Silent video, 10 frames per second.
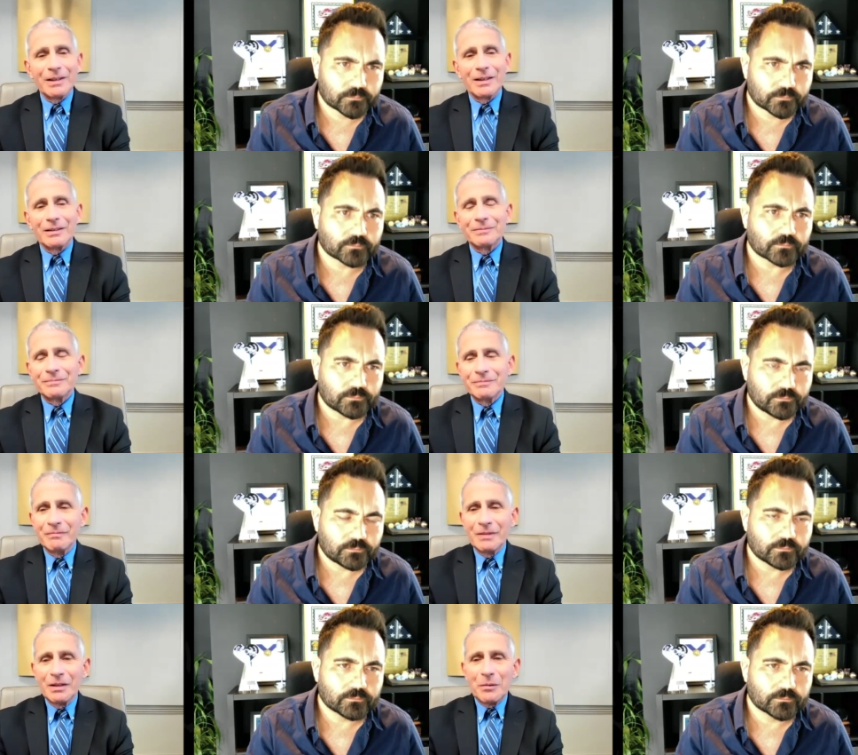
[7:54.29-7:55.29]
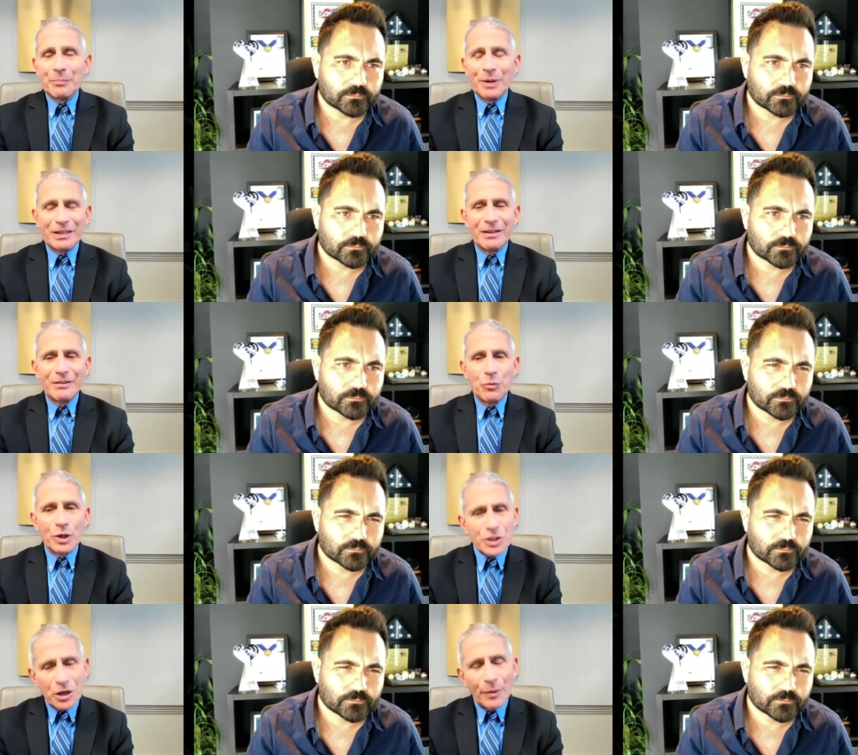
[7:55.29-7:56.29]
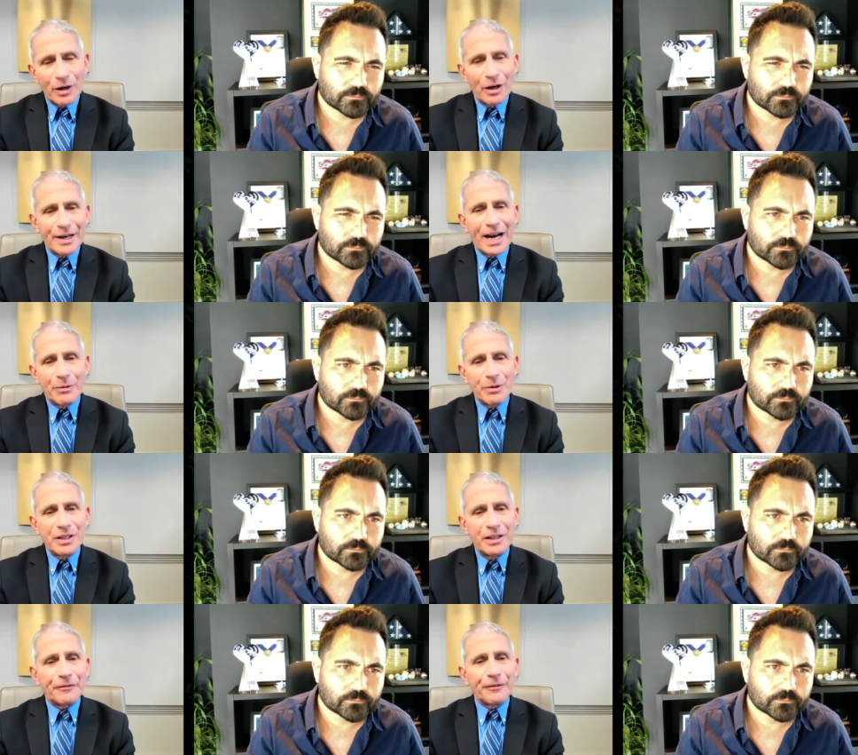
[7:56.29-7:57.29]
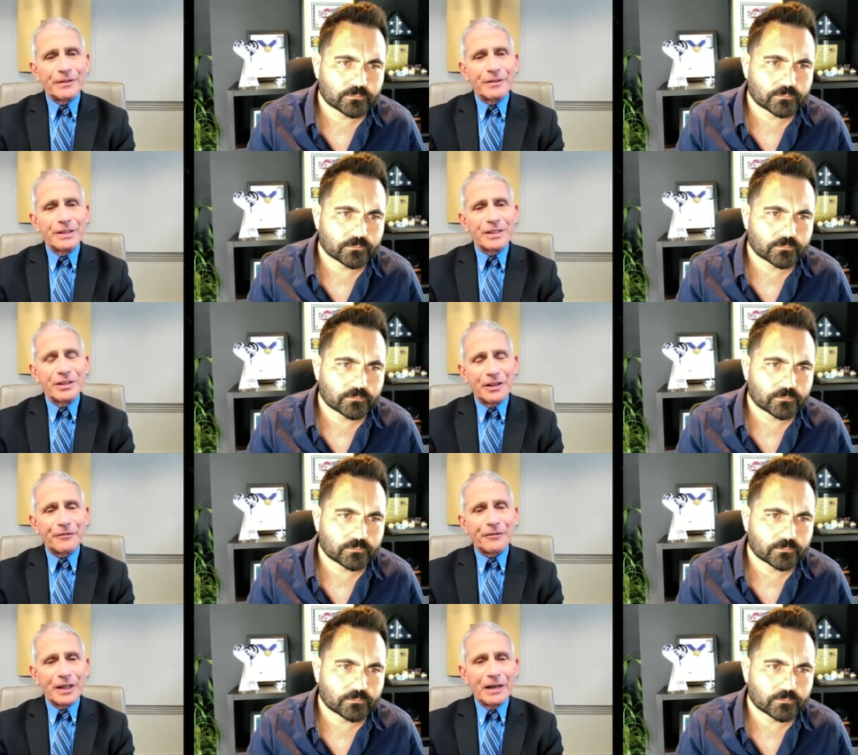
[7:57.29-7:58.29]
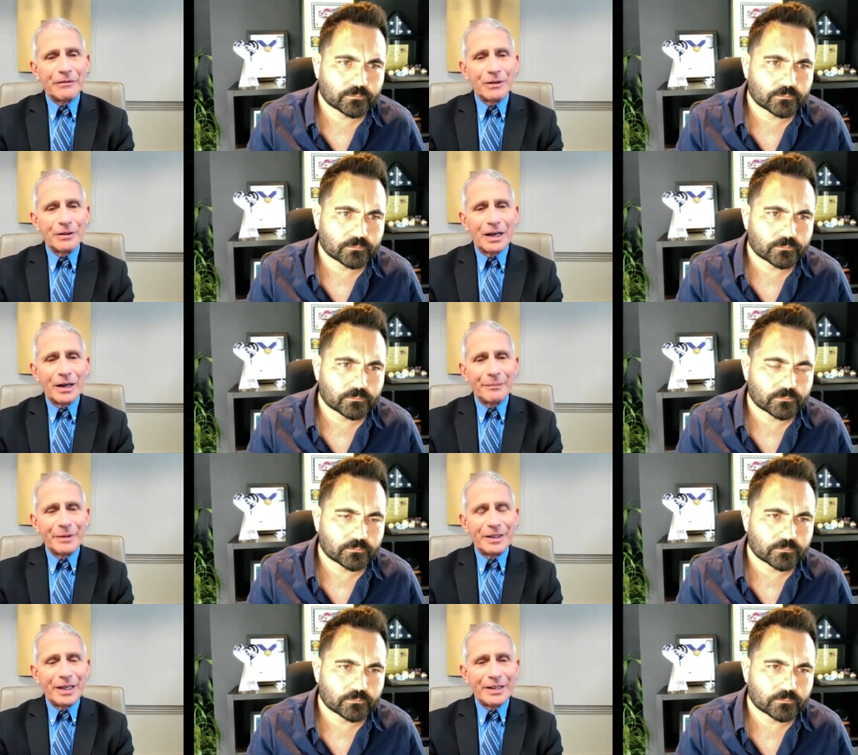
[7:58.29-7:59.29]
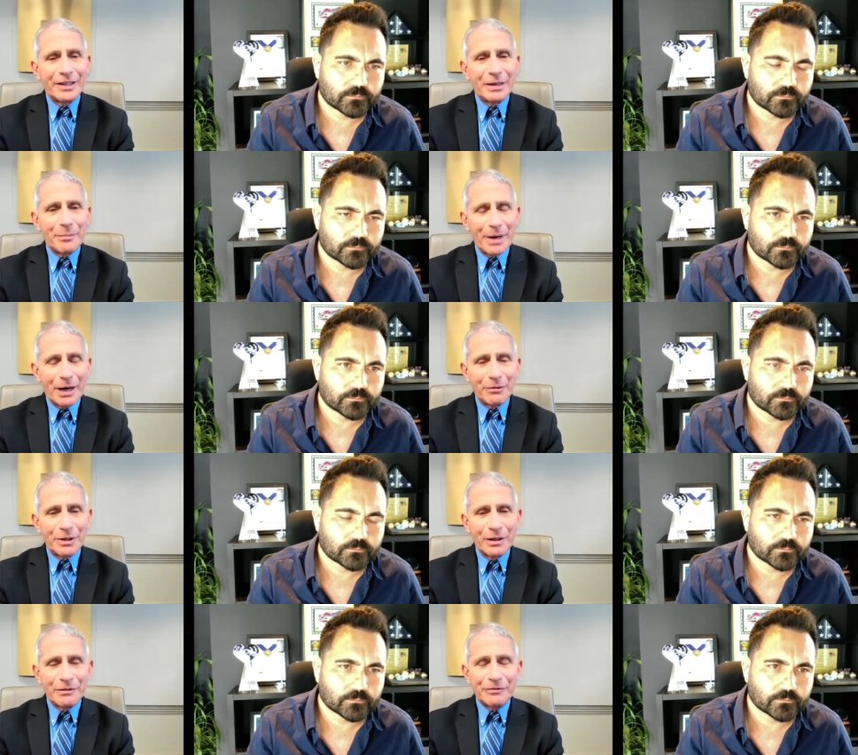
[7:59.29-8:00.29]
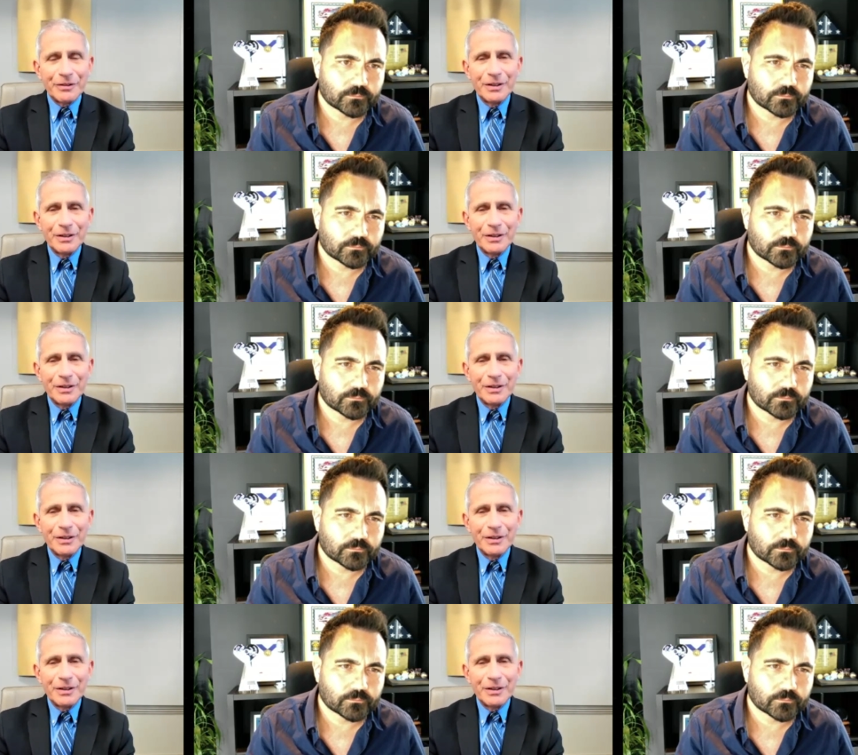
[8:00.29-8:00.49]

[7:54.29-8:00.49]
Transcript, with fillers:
Speaker 1: Um, but what's going on now is a different, it's a different level. I mean, the, the amount of,